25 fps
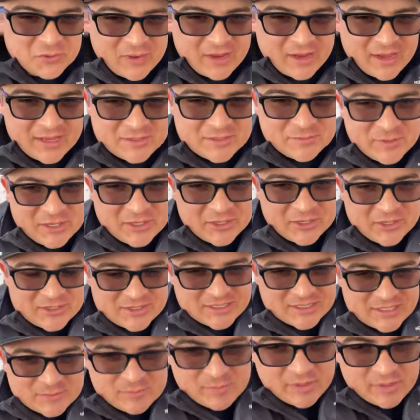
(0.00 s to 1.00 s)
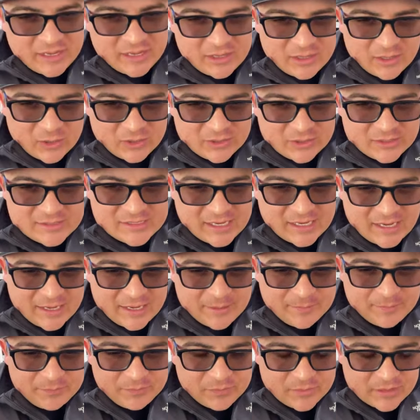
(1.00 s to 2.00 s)
why is because it's been a long
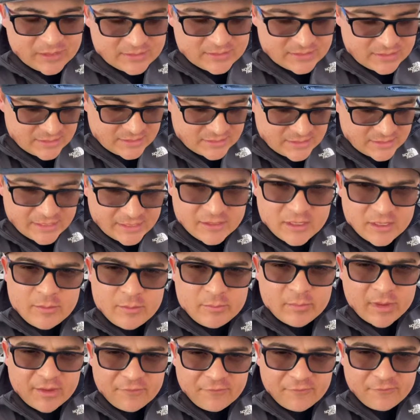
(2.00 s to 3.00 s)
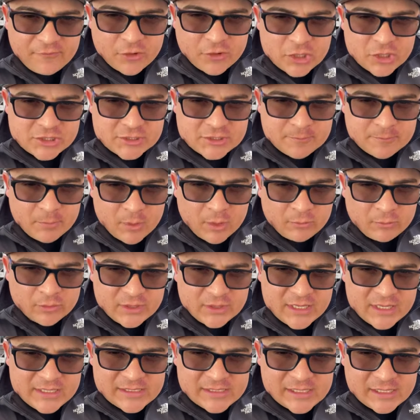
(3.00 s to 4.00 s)
time since I did my first mobile
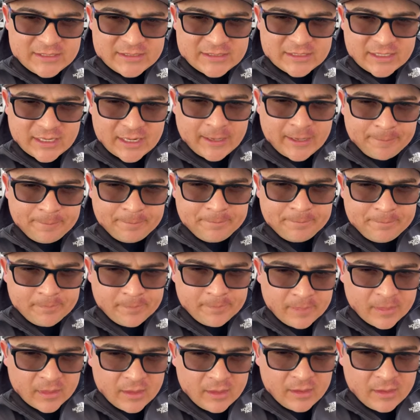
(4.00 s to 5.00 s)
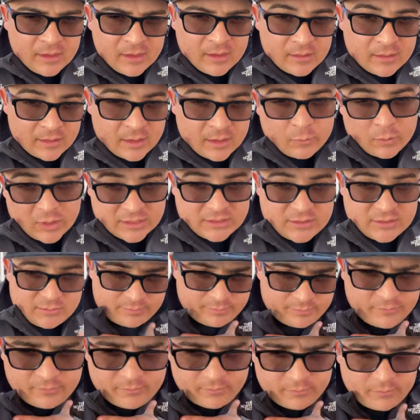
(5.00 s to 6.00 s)
detailing setup. That was
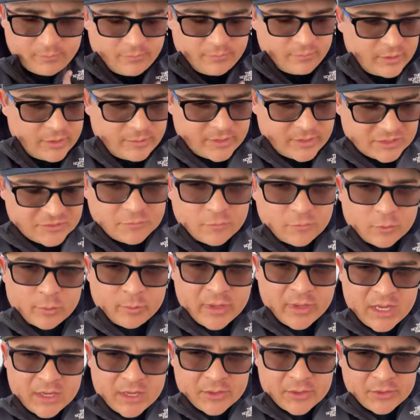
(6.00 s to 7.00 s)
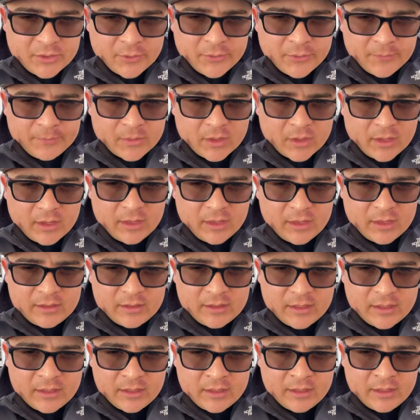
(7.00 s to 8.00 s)
pretty much for me, you know. And
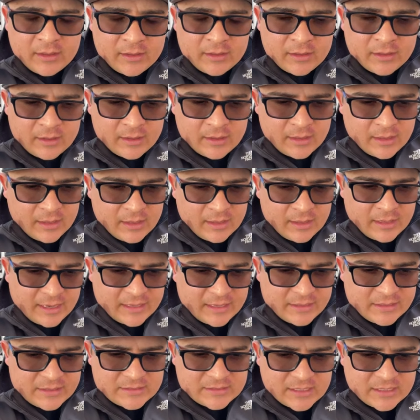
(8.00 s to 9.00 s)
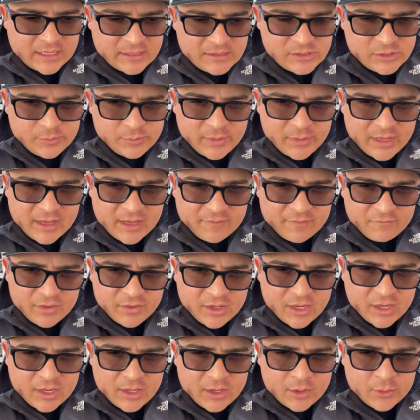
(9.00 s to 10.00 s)
then I decided to make a
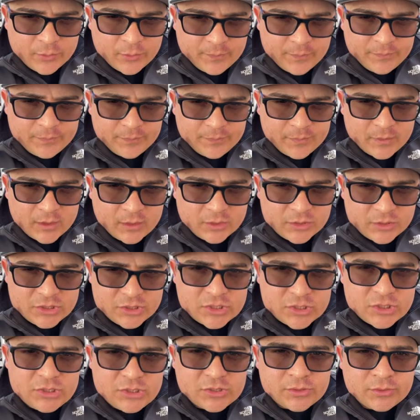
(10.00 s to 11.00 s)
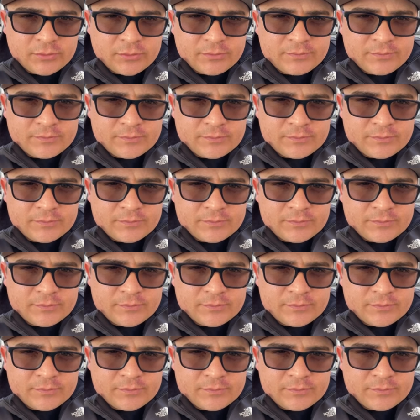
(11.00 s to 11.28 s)
video on YouTube